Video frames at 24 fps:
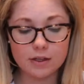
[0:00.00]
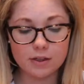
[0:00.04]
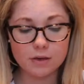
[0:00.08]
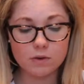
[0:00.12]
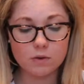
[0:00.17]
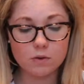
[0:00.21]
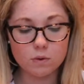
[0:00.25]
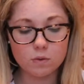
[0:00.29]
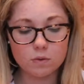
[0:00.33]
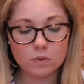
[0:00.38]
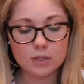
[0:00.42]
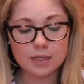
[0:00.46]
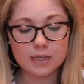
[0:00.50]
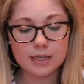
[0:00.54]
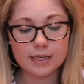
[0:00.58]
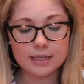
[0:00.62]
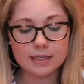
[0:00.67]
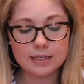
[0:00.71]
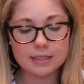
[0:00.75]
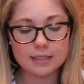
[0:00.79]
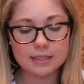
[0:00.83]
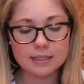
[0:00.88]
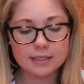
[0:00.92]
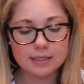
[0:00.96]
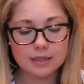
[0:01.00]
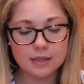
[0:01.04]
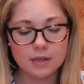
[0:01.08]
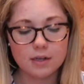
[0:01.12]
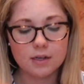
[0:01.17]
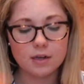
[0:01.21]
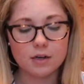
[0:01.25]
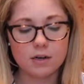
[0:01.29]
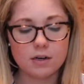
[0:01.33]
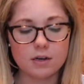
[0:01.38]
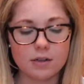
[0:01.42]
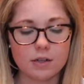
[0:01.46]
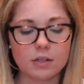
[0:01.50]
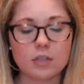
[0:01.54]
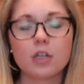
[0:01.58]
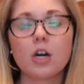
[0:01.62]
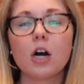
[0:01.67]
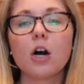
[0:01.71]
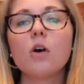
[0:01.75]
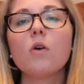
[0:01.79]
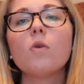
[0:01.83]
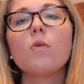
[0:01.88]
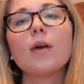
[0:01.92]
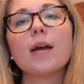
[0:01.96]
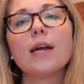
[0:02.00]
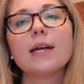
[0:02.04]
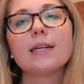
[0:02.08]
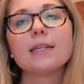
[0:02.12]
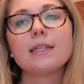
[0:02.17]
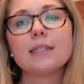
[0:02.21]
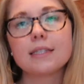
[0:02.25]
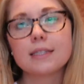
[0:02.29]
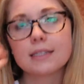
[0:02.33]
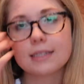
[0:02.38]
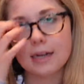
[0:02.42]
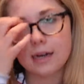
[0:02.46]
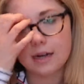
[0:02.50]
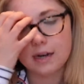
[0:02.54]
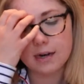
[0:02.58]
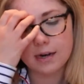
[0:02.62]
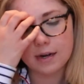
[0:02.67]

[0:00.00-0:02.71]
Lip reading: The cool is, or the low is